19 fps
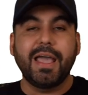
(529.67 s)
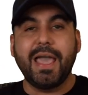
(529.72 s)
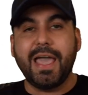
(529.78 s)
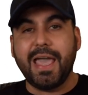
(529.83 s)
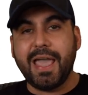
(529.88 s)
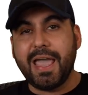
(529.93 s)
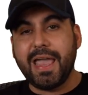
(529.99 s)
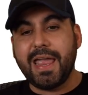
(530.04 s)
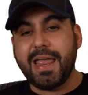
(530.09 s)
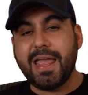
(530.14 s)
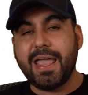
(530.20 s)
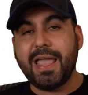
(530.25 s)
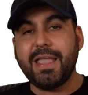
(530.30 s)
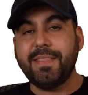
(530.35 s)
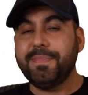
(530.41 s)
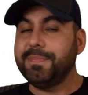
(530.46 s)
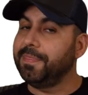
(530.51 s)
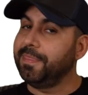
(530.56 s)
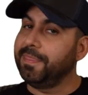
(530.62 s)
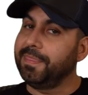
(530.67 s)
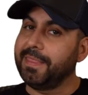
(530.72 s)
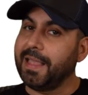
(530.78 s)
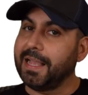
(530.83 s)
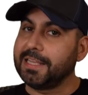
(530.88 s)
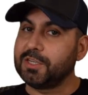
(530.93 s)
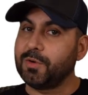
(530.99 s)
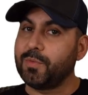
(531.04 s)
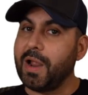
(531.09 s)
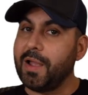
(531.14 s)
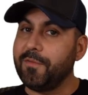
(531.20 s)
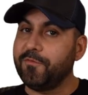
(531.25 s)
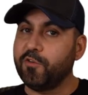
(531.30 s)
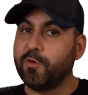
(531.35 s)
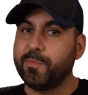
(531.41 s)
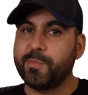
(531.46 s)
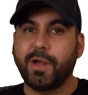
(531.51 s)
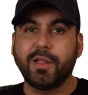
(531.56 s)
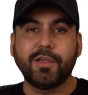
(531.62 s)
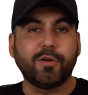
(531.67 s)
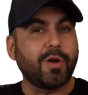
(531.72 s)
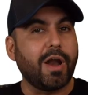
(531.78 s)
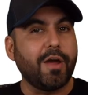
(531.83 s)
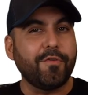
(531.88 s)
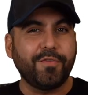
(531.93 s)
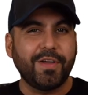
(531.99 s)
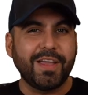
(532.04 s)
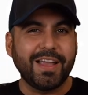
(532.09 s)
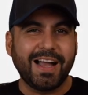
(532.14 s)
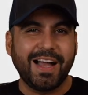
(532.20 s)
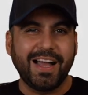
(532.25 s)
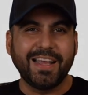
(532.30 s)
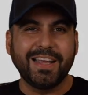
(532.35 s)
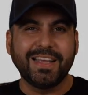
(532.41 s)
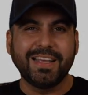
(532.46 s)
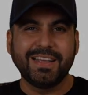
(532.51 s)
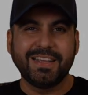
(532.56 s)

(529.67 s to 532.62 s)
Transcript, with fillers: And that's a wrap for Polygraf A I.